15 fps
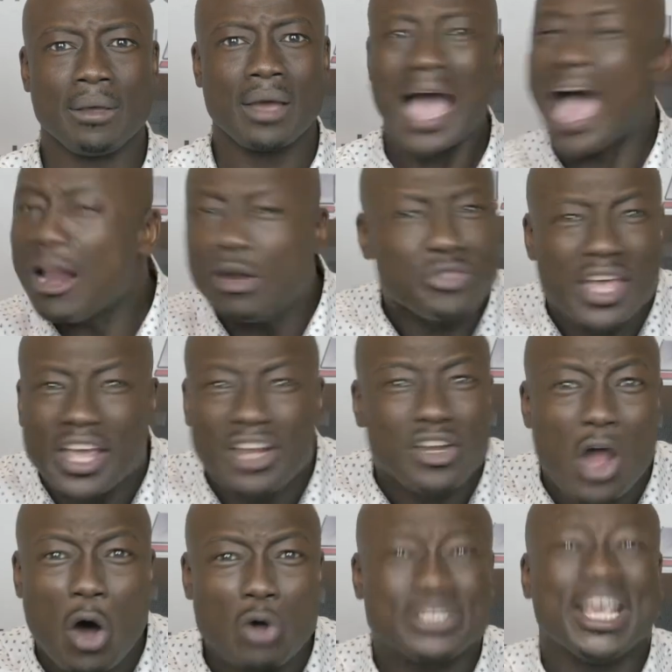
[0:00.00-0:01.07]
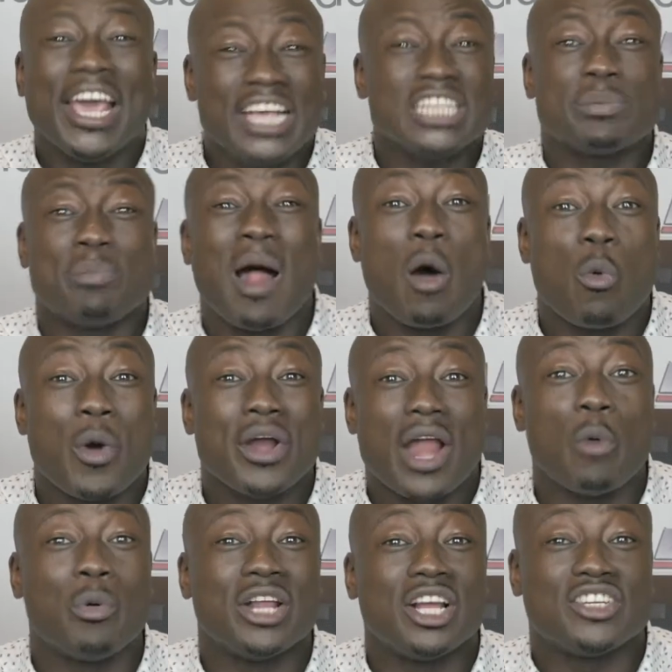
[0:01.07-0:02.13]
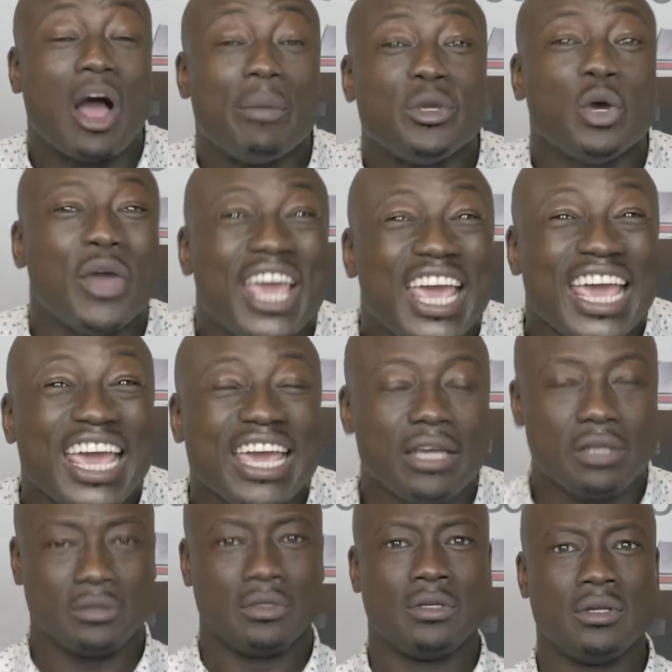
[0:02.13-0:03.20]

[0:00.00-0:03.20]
I don't think he knows. He spelled winner with a W-E.